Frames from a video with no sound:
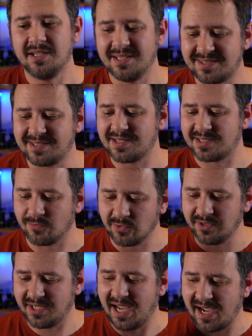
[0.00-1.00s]
it doesn't
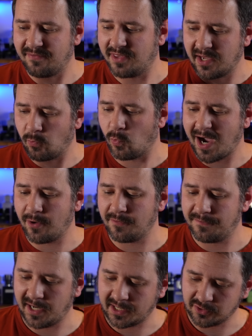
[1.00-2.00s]
really have that wow
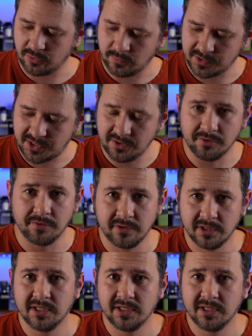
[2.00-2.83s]
factor once you